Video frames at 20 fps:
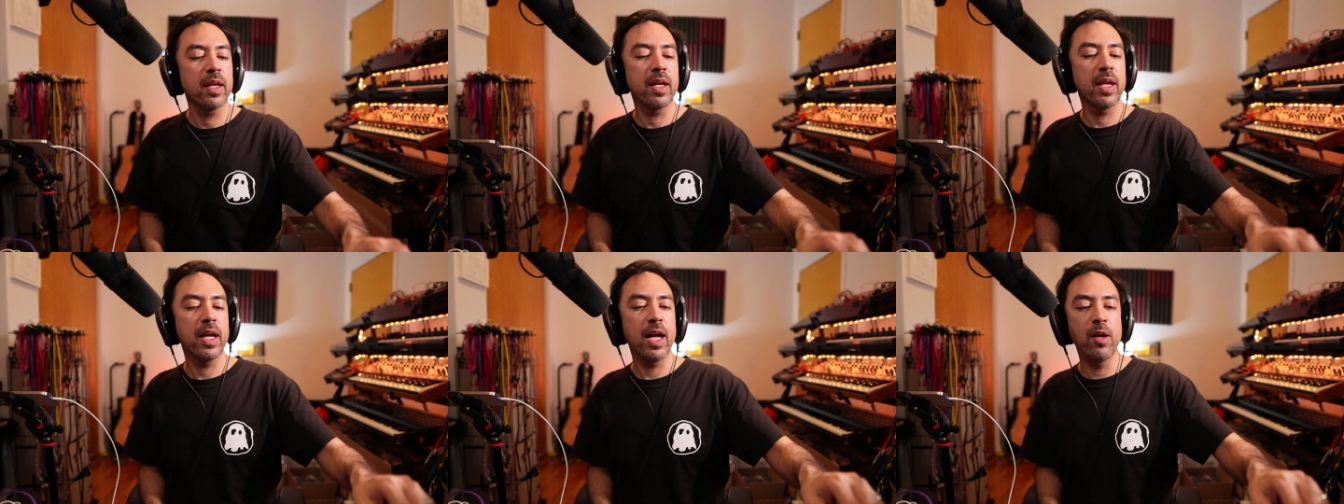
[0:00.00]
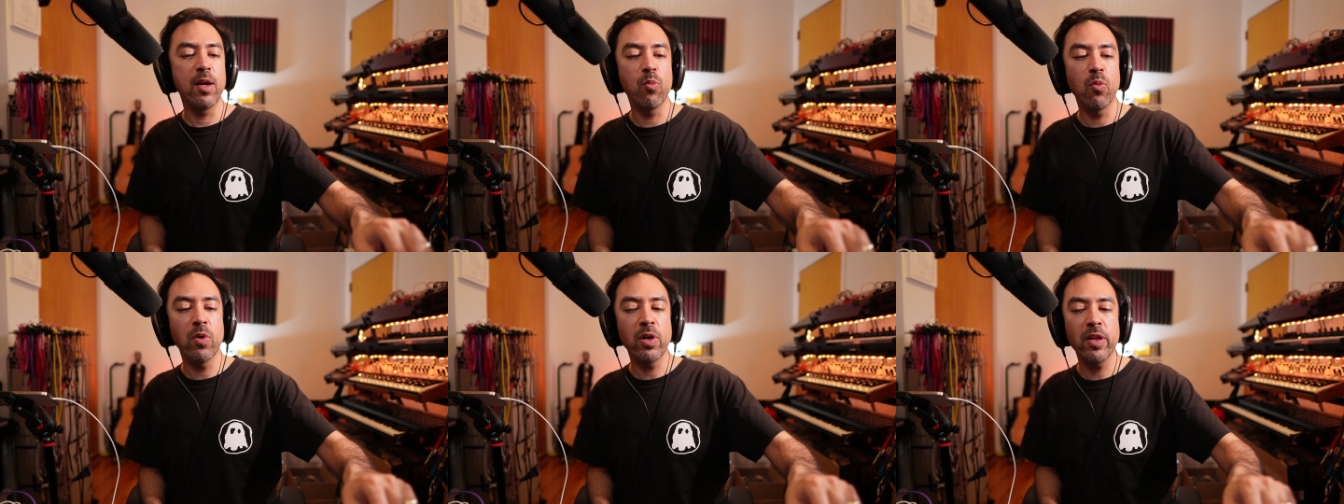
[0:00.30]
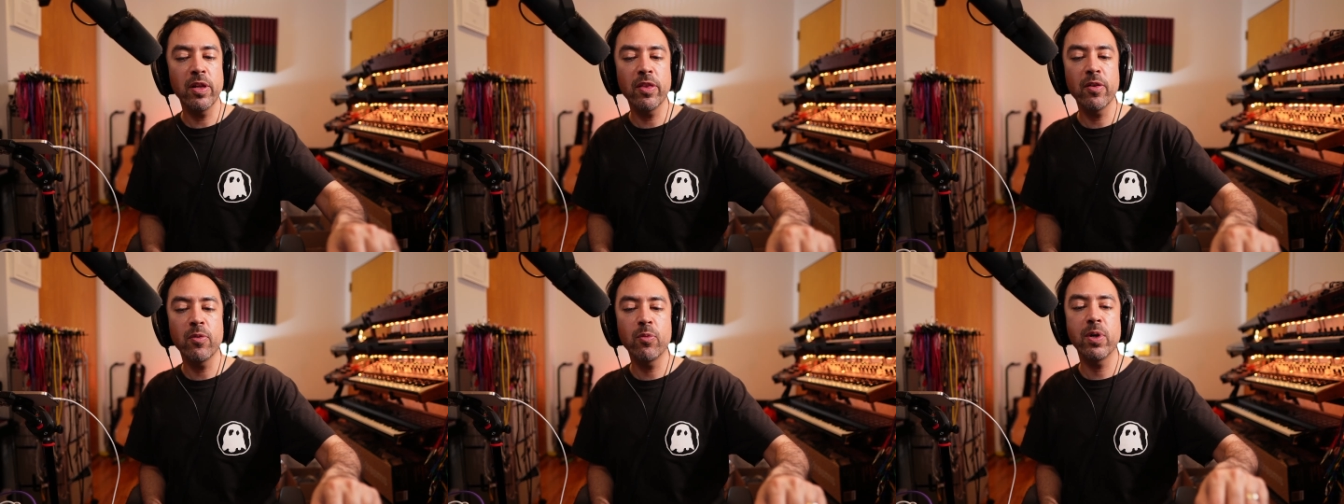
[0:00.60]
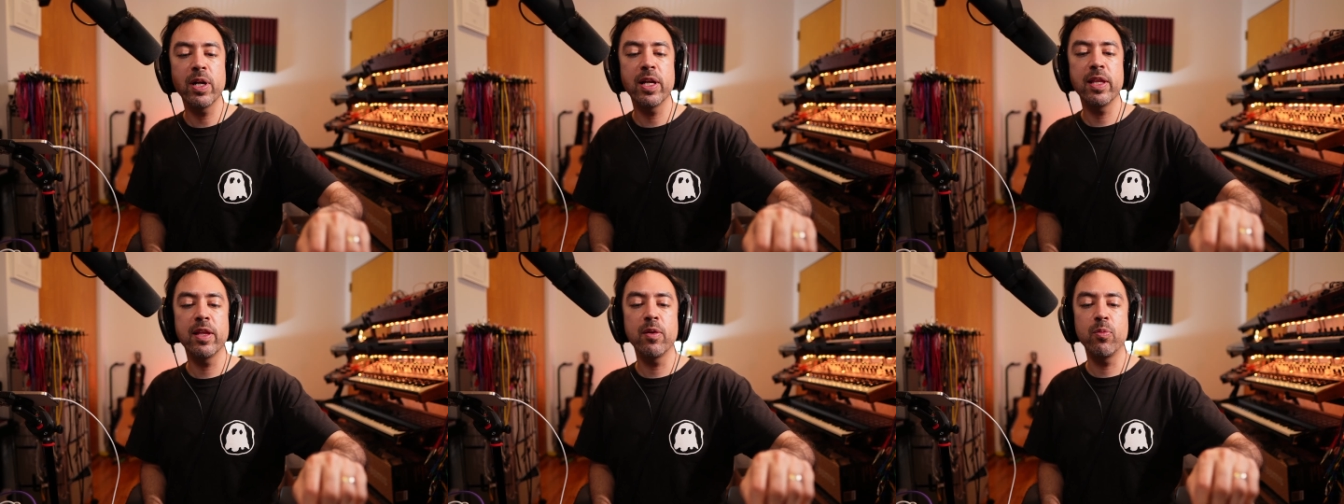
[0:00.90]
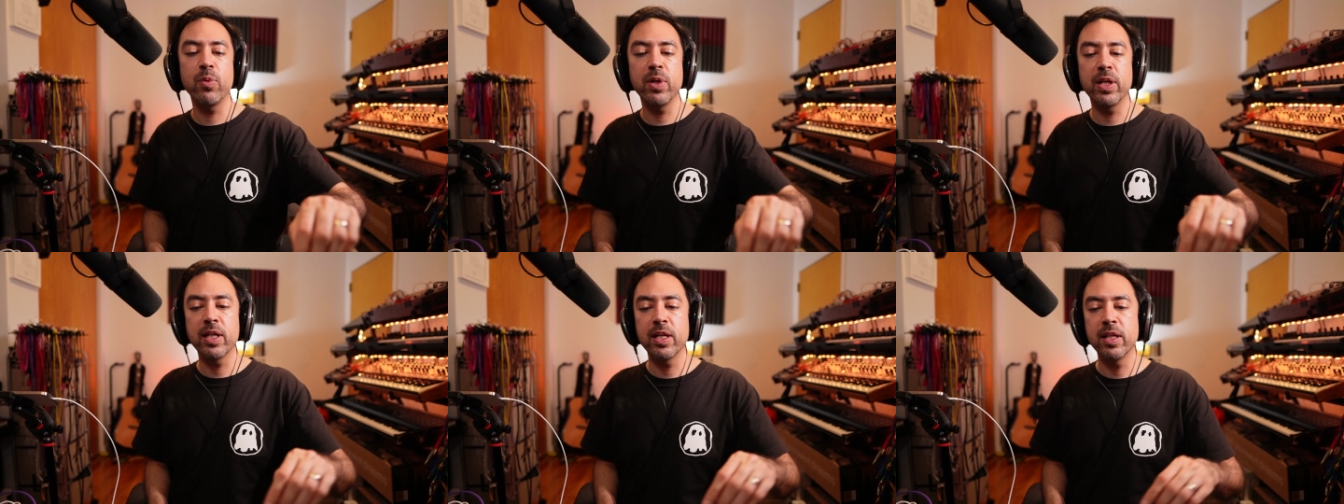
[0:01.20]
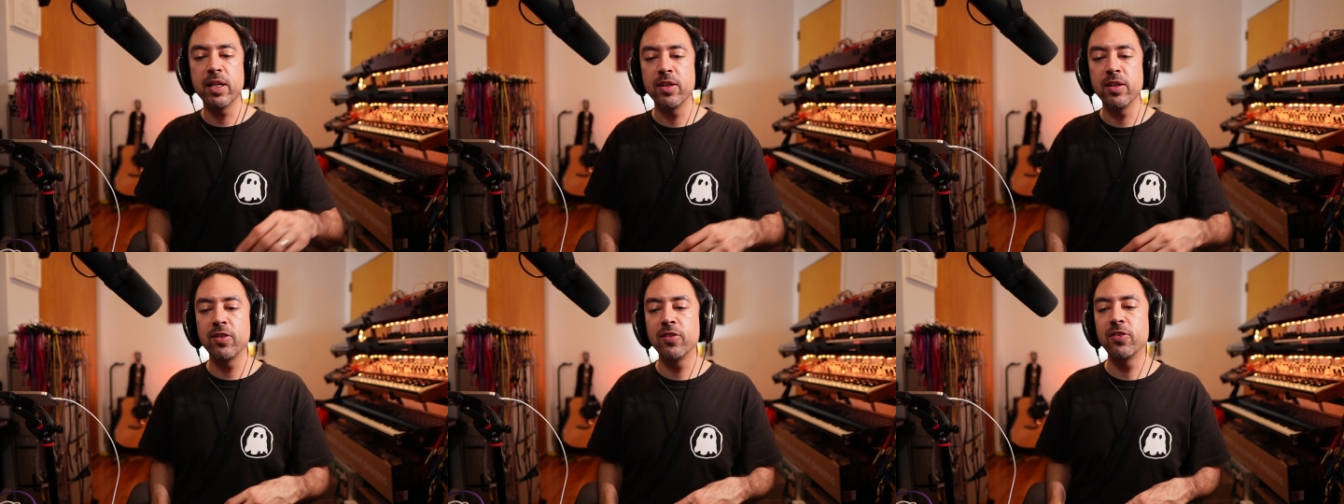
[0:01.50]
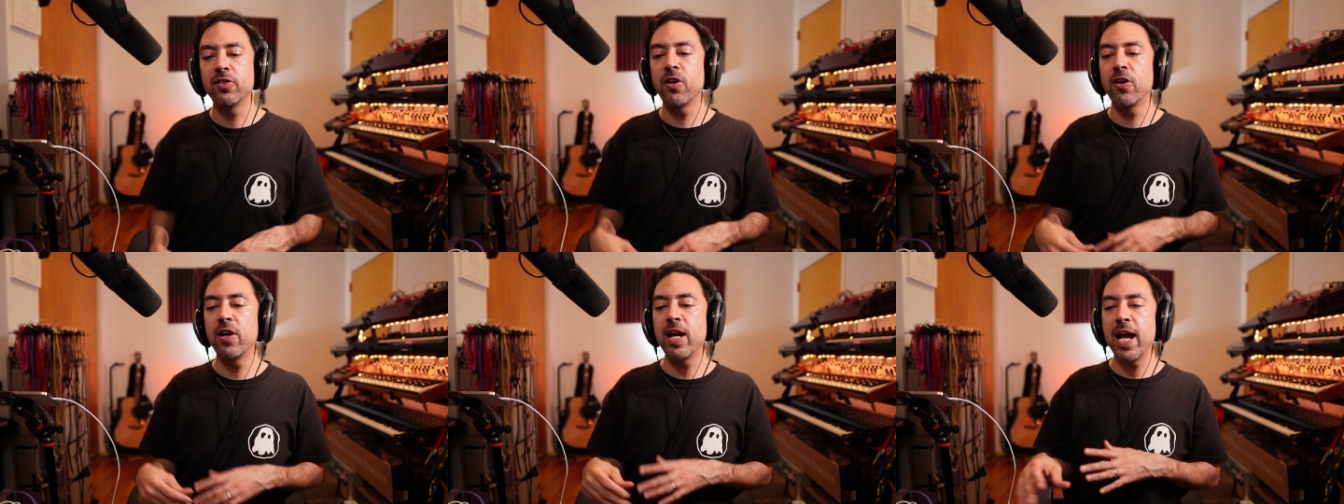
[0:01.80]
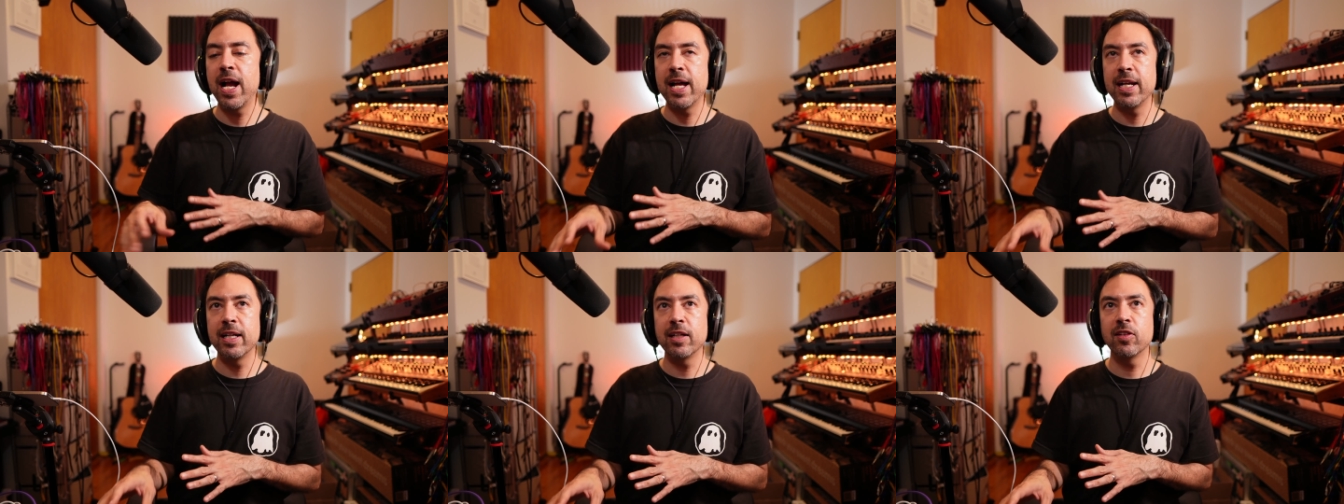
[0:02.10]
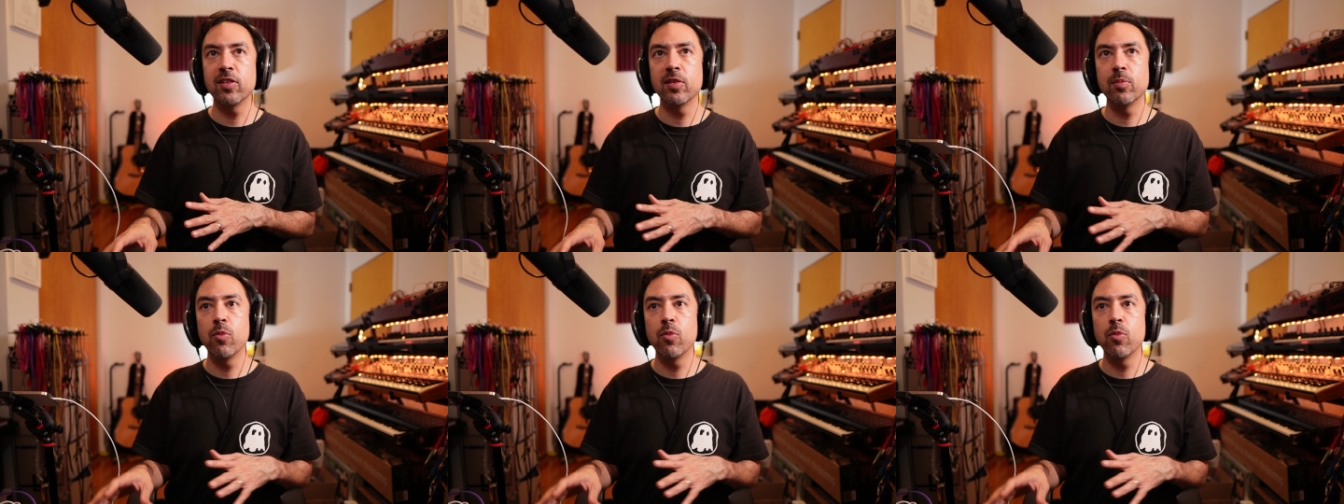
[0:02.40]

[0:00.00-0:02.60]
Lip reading: And one other way that we can start adding some